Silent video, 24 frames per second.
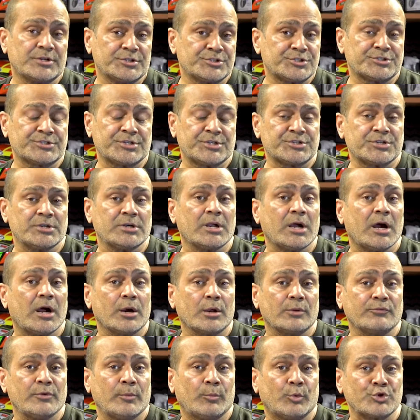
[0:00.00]
registration
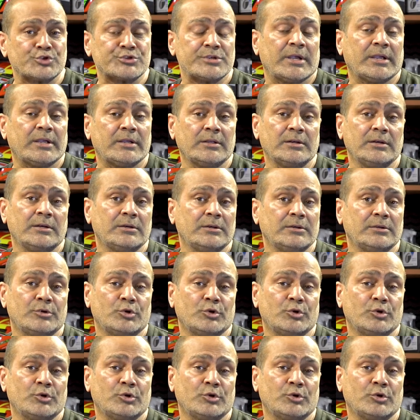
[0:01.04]
card of your motorcycle,